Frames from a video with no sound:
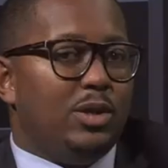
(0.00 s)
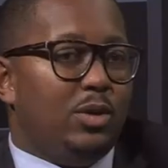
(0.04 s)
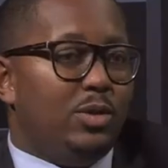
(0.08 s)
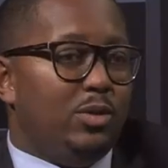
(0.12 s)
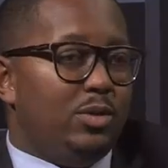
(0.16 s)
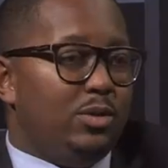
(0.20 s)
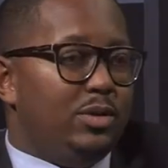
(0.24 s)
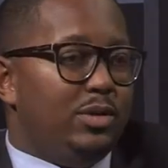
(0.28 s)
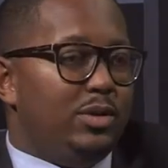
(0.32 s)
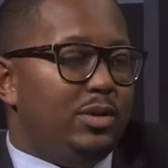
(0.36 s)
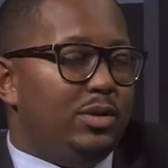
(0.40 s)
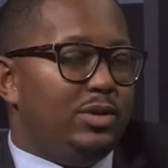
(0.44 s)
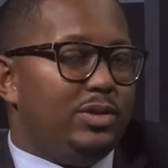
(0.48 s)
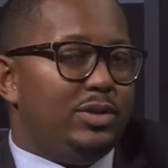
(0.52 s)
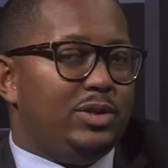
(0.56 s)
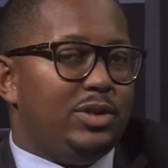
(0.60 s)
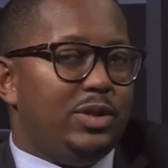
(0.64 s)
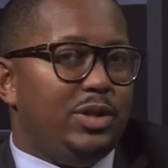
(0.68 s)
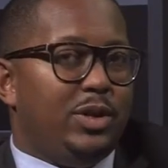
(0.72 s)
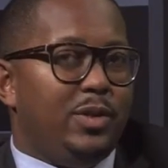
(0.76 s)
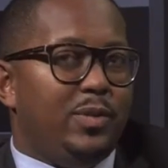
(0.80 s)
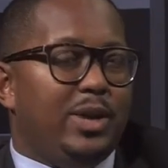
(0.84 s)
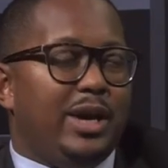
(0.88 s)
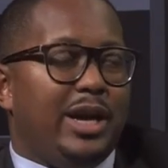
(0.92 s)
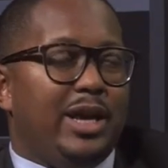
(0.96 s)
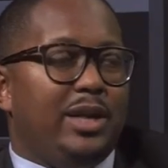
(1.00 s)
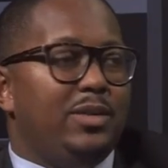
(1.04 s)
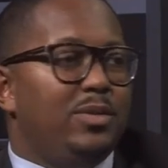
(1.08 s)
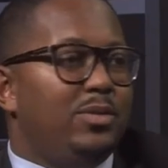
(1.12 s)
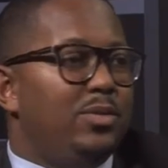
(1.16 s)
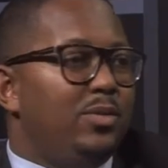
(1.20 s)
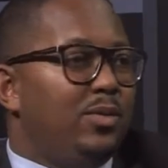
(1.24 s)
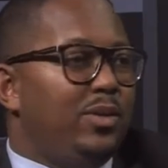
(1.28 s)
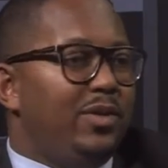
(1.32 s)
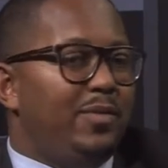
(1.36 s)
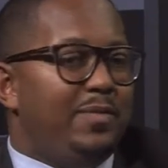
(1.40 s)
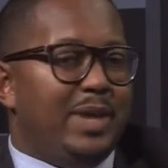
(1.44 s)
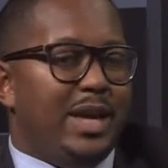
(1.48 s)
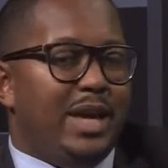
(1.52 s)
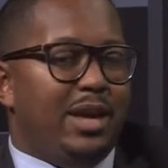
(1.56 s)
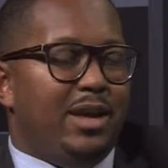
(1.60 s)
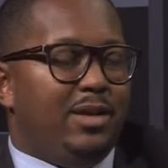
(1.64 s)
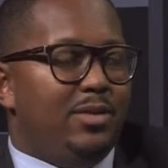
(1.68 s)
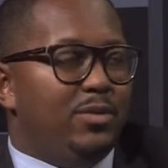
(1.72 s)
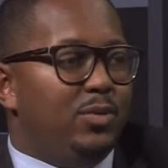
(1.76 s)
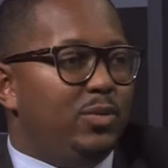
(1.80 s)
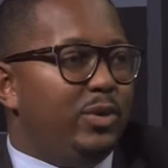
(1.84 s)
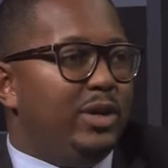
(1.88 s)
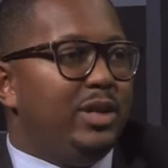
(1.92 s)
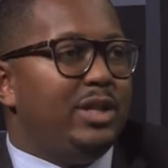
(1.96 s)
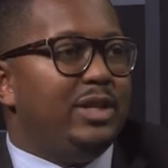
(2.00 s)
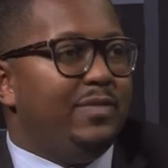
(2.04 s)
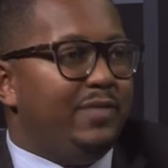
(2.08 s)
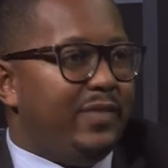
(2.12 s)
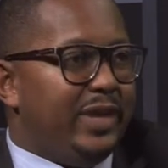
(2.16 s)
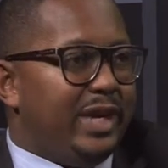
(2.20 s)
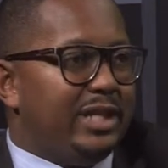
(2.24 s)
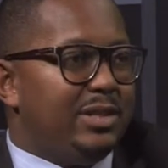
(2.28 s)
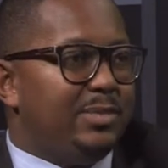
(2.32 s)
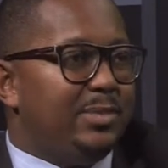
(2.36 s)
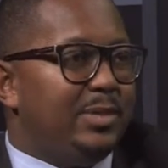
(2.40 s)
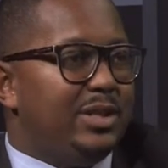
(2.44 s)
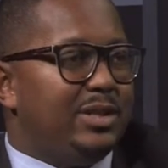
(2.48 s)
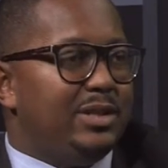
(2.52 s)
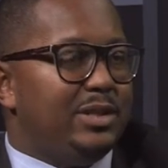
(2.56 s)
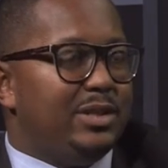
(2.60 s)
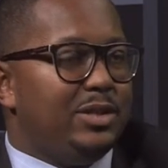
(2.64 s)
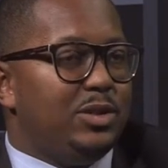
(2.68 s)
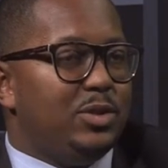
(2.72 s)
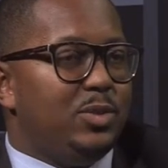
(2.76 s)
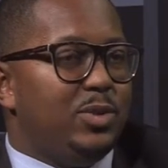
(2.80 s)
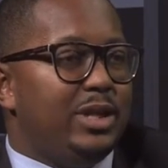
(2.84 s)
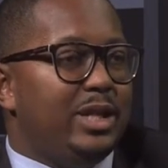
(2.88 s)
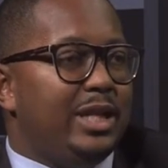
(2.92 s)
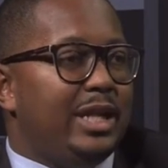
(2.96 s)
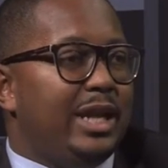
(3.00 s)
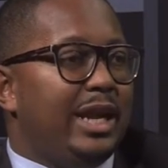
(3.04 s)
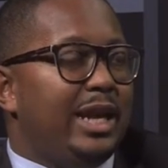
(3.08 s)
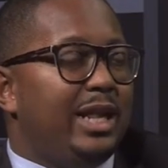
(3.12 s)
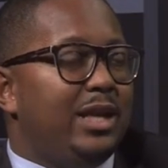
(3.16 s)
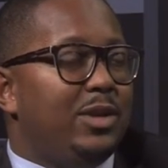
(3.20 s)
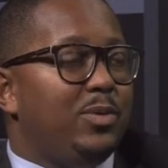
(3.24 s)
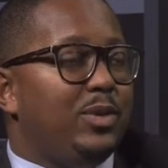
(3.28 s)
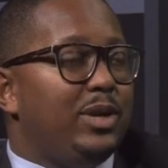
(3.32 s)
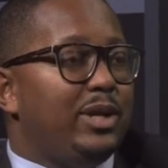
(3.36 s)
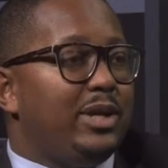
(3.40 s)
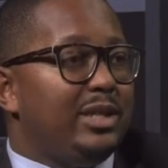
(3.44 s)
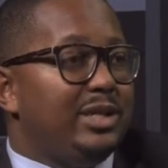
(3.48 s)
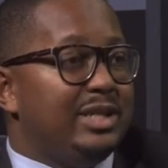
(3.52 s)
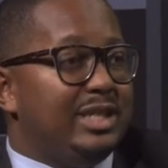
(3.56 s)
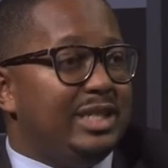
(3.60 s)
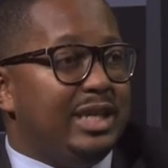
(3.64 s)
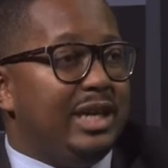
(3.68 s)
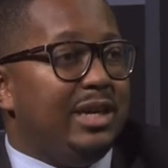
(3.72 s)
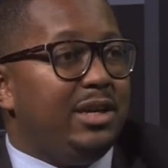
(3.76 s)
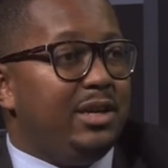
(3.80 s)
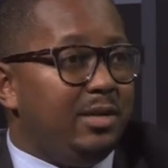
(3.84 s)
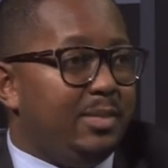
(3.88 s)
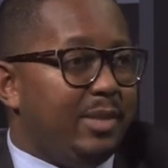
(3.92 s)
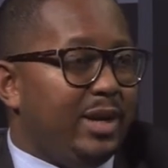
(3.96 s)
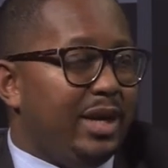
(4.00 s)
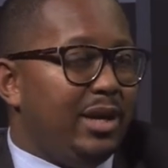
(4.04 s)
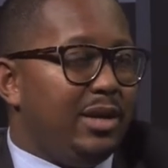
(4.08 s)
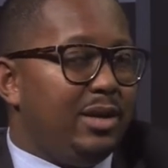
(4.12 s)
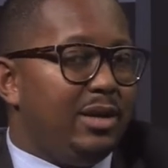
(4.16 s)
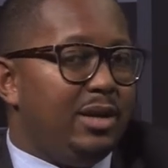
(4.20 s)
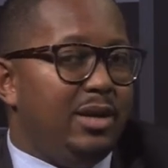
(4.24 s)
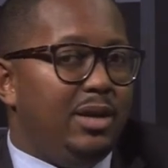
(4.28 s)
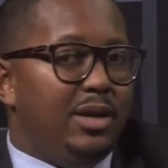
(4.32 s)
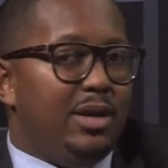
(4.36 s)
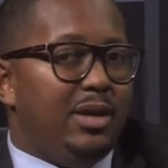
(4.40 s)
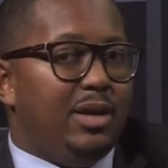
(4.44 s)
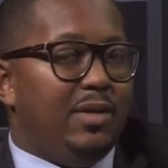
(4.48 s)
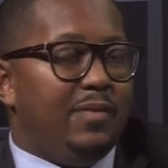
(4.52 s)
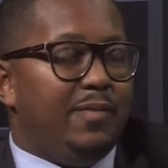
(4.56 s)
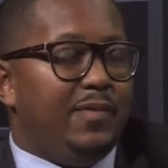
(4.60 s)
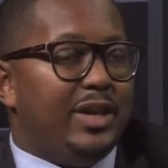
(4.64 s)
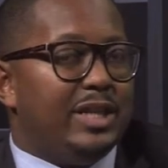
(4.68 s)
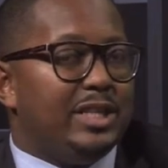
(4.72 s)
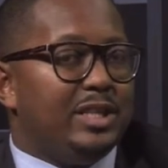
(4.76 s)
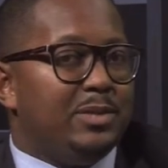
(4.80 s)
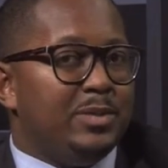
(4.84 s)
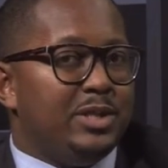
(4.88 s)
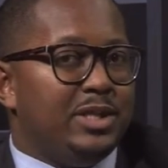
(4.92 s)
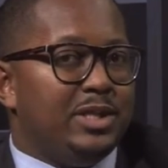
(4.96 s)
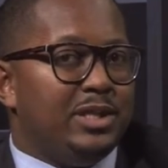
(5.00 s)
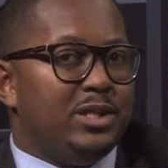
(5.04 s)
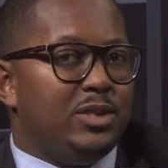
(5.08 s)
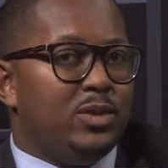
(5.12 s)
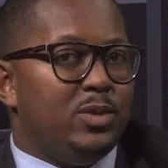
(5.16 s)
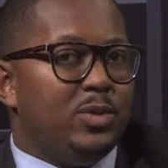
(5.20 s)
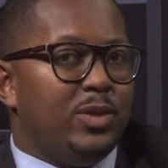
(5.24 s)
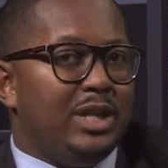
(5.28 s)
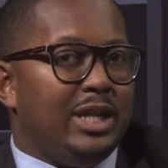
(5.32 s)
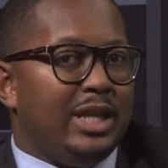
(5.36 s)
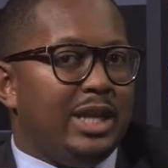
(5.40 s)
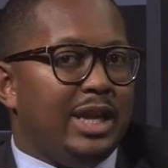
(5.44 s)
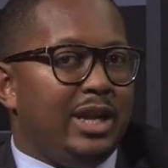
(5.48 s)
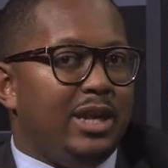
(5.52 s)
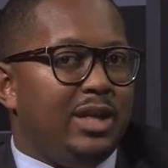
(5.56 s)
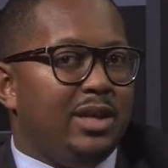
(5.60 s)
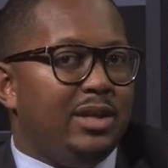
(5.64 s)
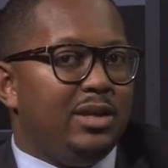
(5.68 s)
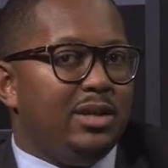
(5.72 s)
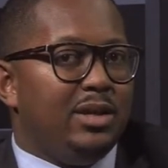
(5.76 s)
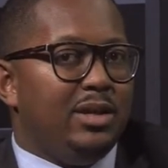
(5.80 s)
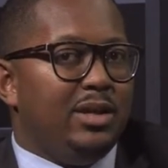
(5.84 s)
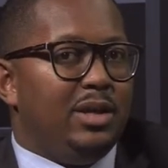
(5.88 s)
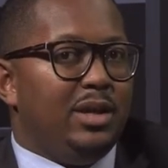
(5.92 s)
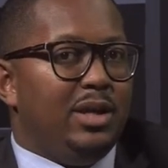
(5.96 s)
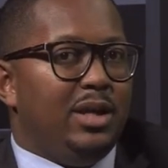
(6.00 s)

So you're right. We've made real investments into Atlantic. We're continuing to make investments into Atlantic.